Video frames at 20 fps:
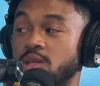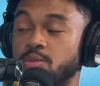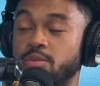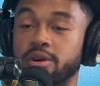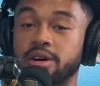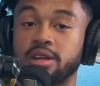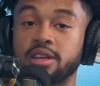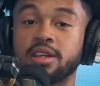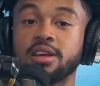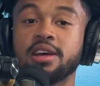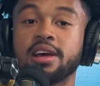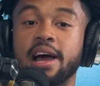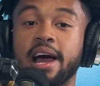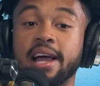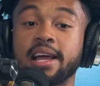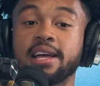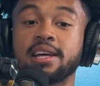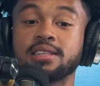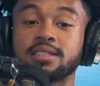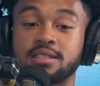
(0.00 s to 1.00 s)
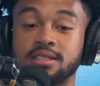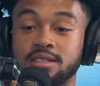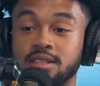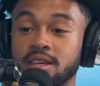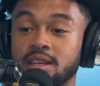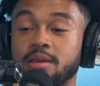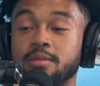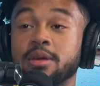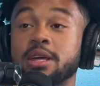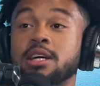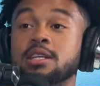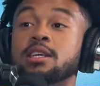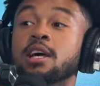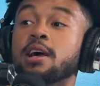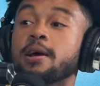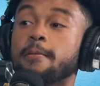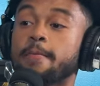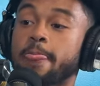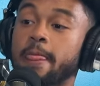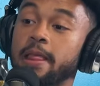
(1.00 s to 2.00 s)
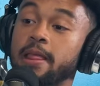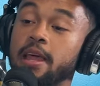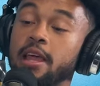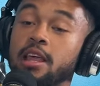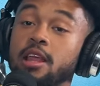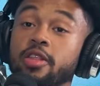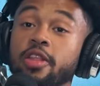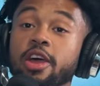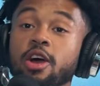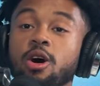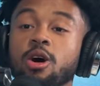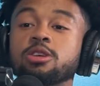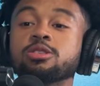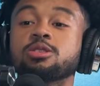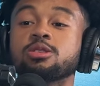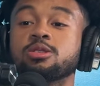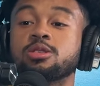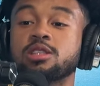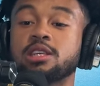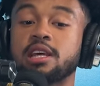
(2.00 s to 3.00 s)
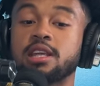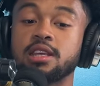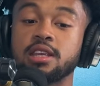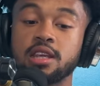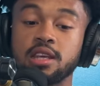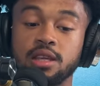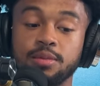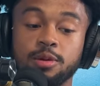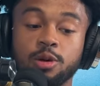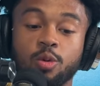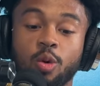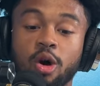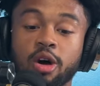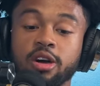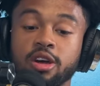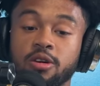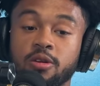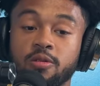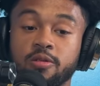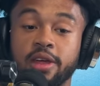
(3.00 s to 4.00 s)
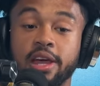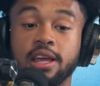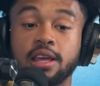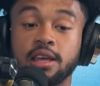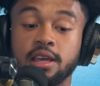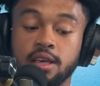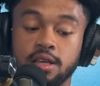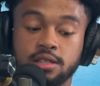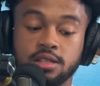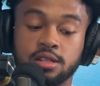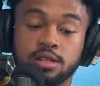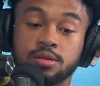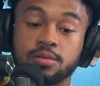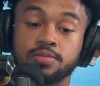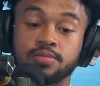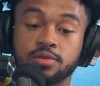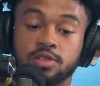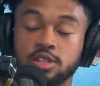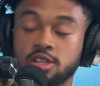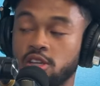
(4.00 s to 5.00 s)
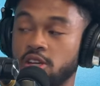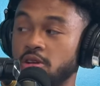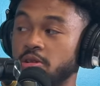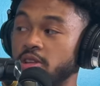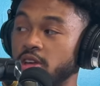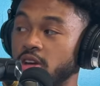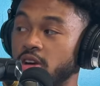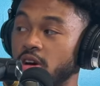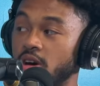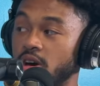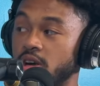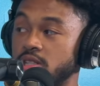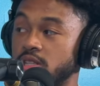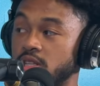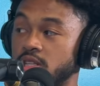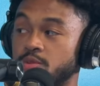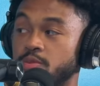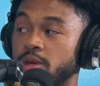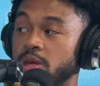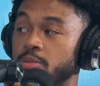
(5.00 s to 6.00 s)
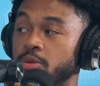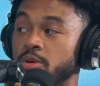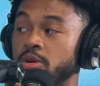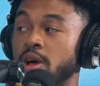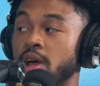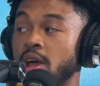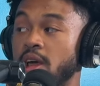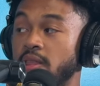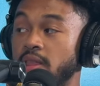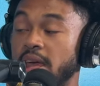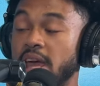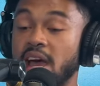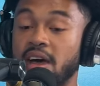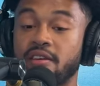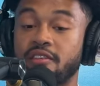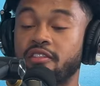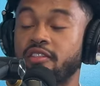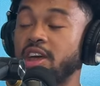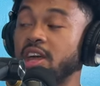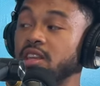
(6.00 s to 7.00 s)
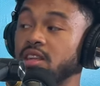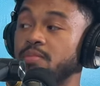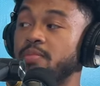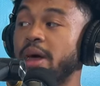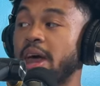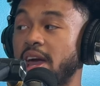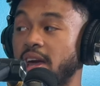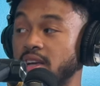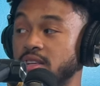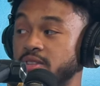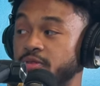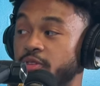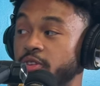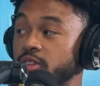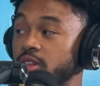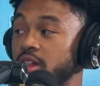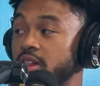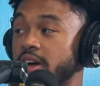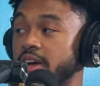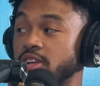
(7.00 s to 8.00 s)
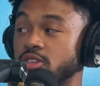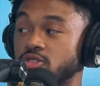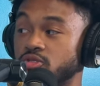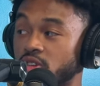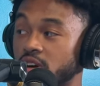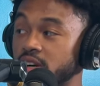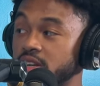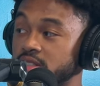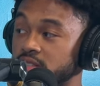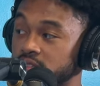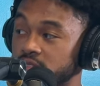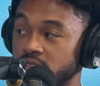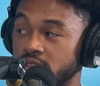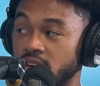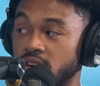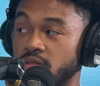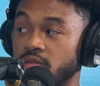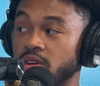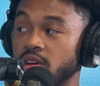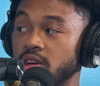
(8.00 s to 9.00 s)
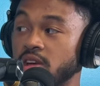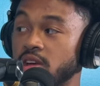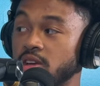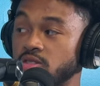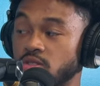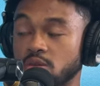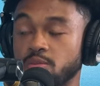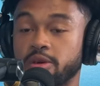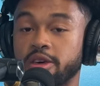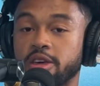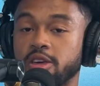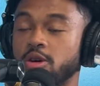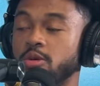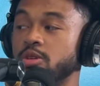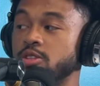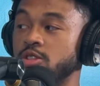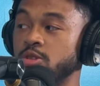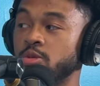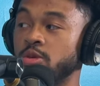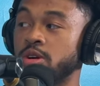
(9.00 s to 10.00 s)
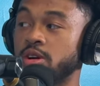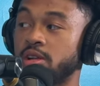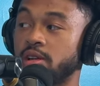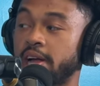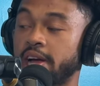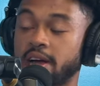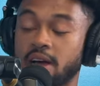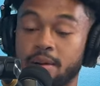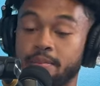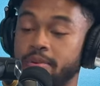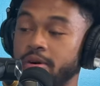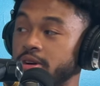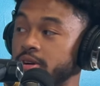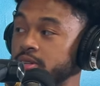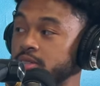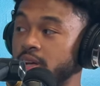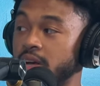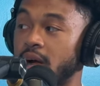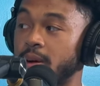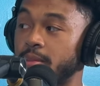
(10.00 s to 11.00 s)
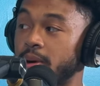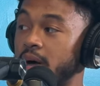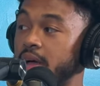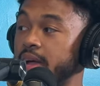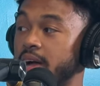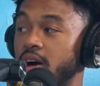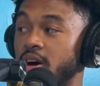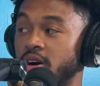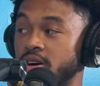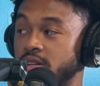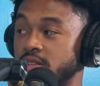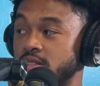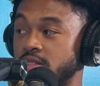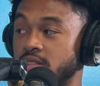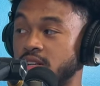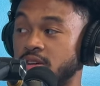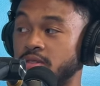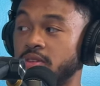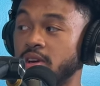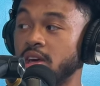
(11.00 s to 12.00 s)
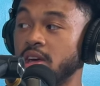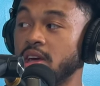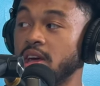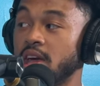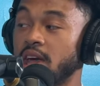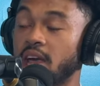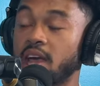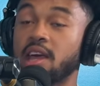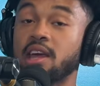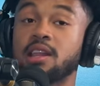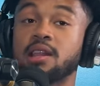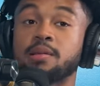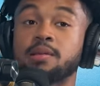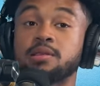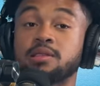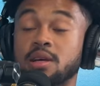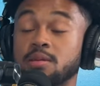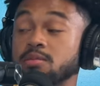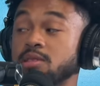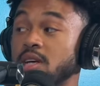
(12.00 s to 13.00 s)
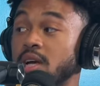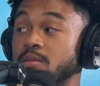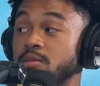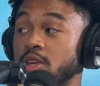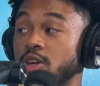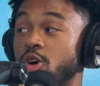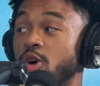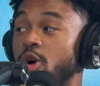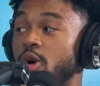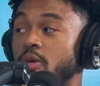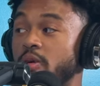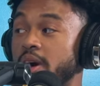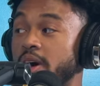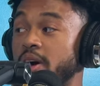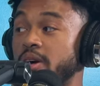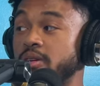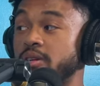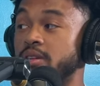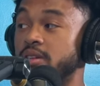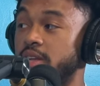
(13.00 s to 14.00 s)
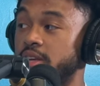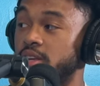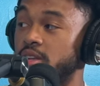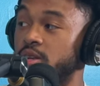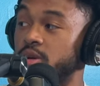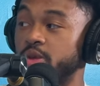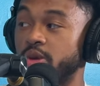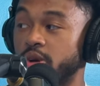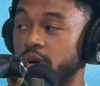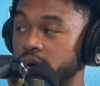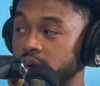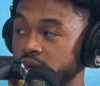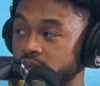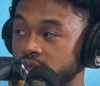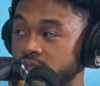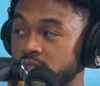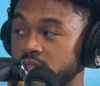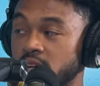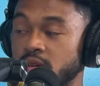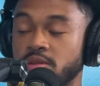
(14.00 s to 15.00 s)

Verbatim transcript: But I guess Diddy because they they also said Diddy be walking on like his um security guards and his people. They have fanny packs full of like drugs and stuff. So they be like, yo, what you want? I got perks, I got my. I got all this stuff. And sometimes they go around like you know the girls and stuff.